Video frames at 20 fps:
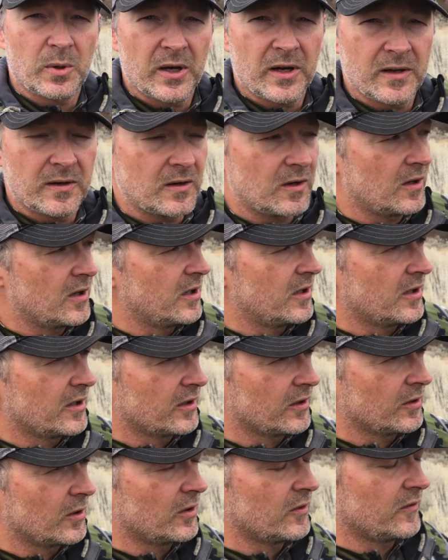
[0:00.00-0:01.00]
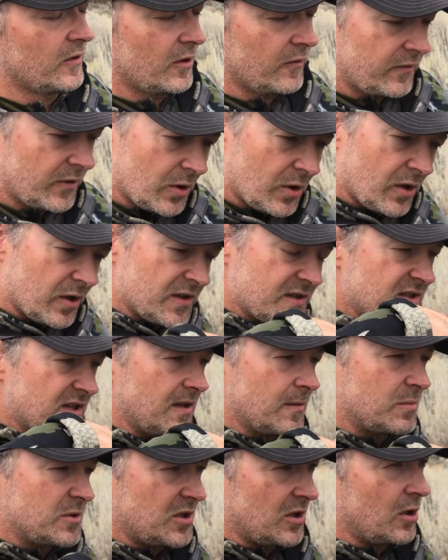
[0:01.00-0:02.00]
predator hunting or if you're on a
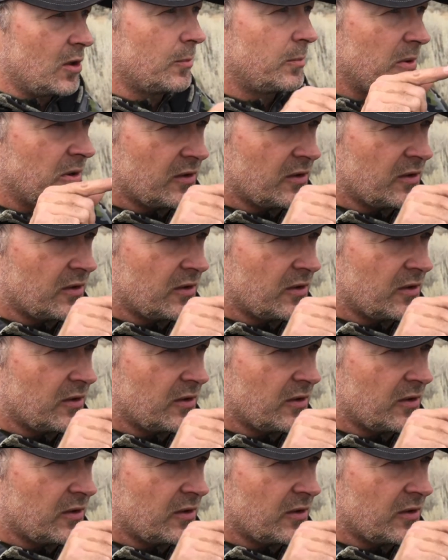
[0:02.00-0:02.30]
steep slope